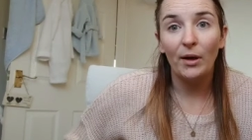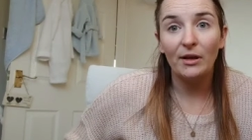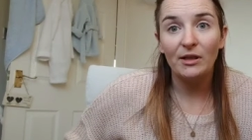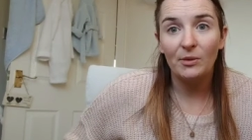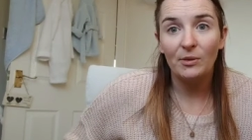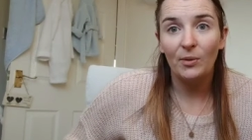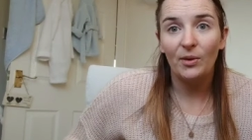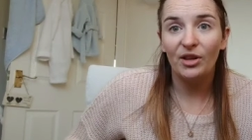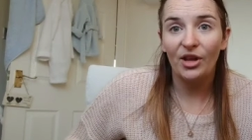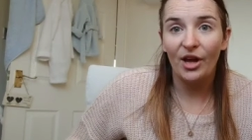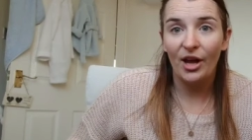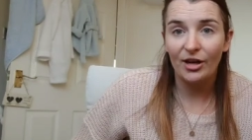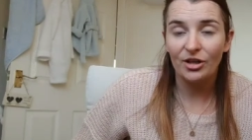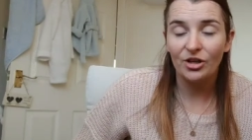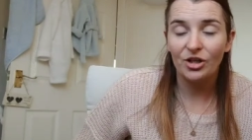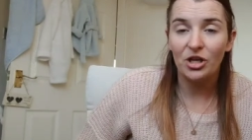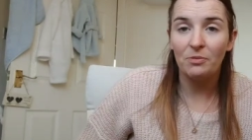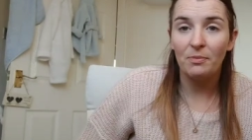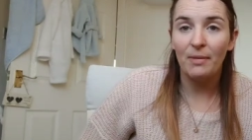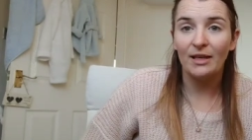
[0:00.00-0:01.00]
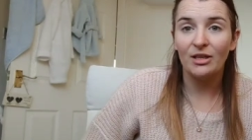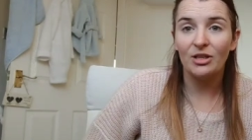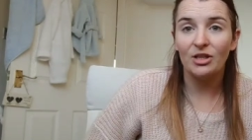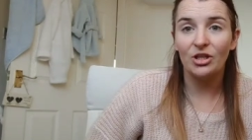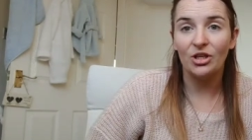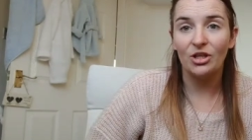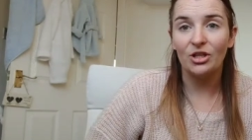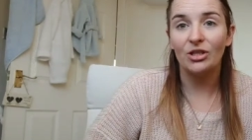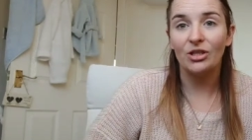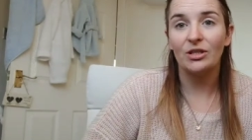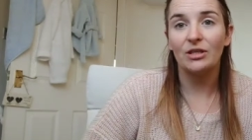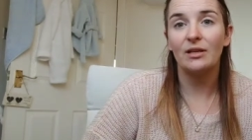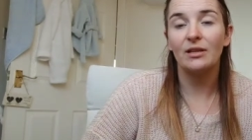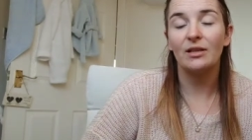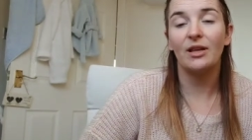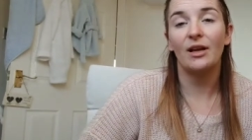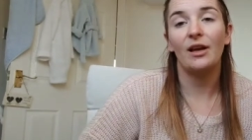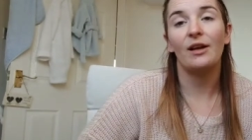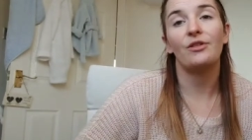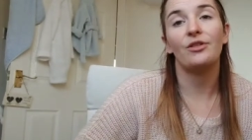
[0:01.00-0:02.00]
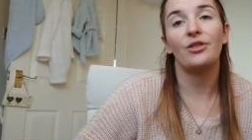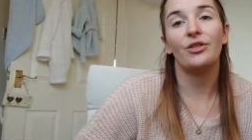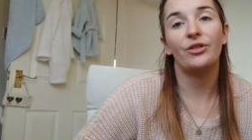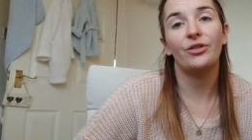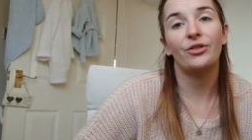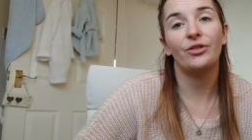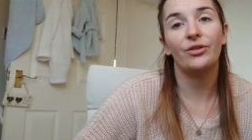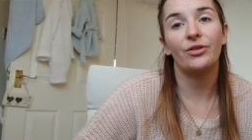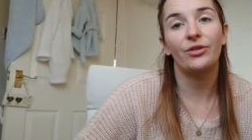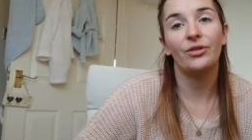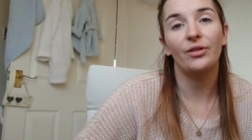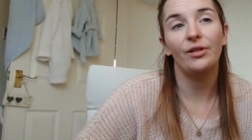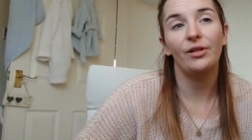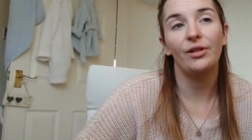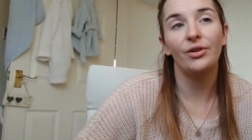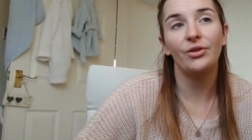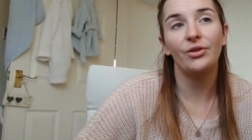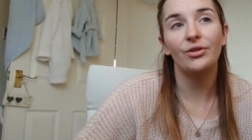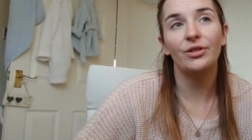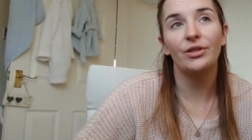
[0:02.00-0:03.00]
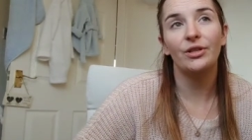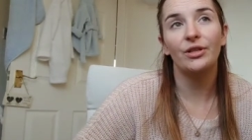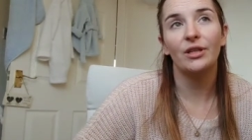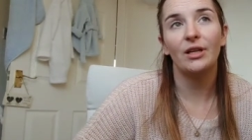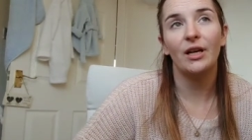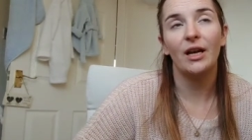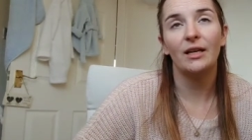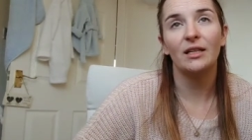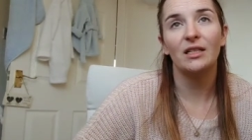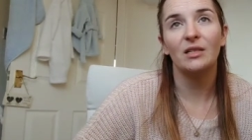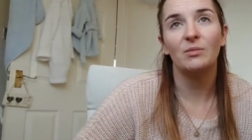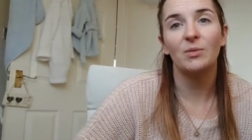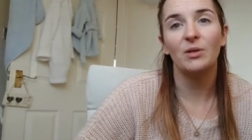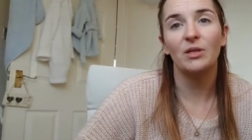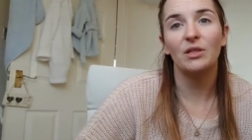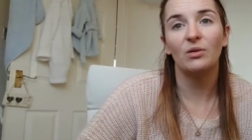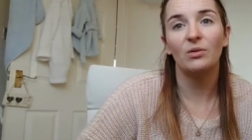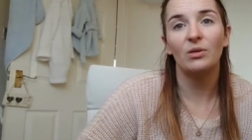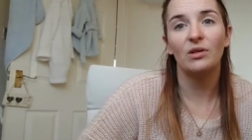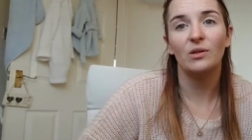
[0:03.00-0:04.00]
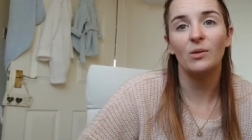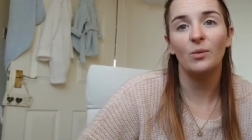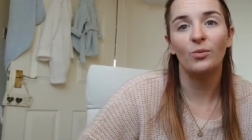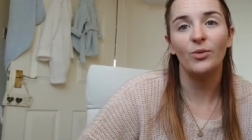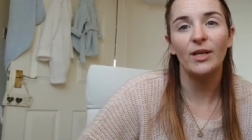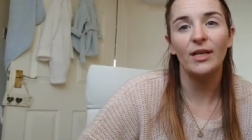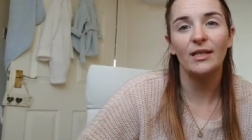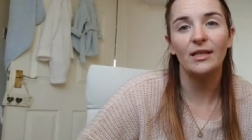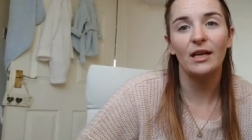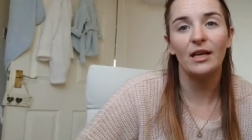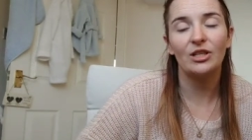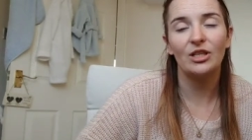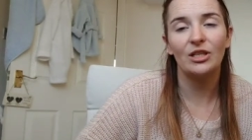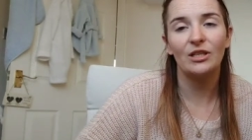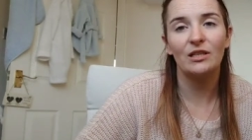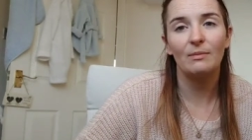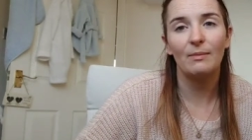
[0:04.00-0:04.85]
Whilst we were there, she mentioned that London has been doing some research